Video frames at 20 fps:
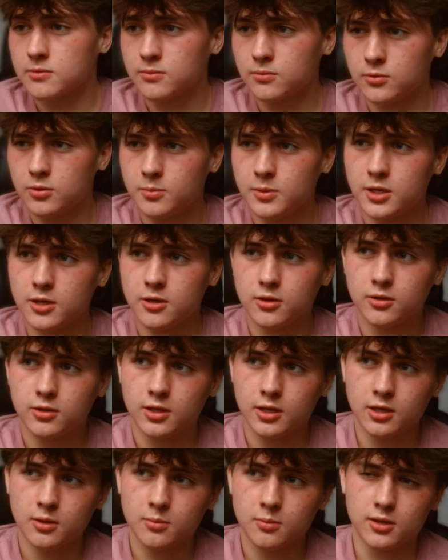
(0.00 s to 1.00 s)
would be a good
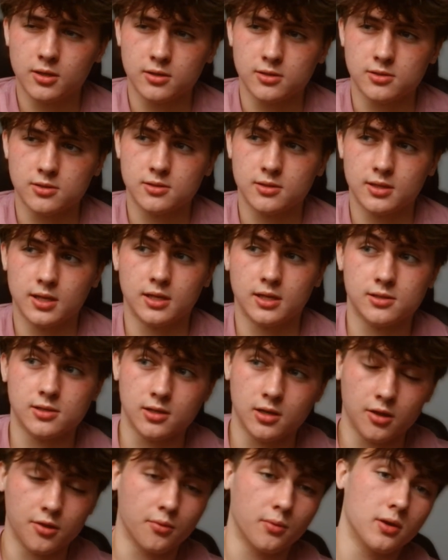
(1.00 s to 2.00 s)
thing, because that's
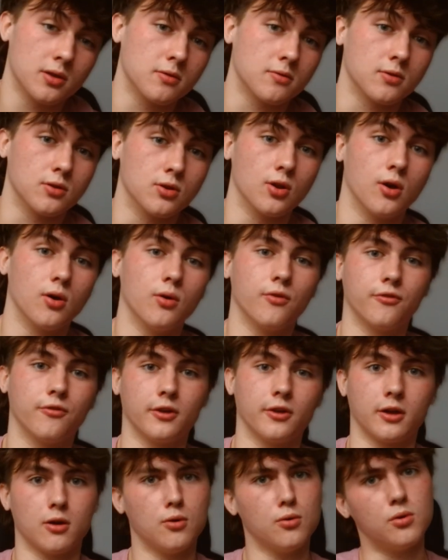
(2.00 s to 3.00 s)
another way you can know if,
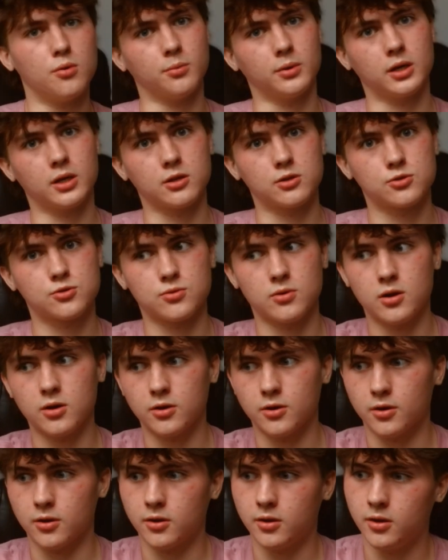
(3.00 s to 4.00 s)
like, oh, I'm getting stronger.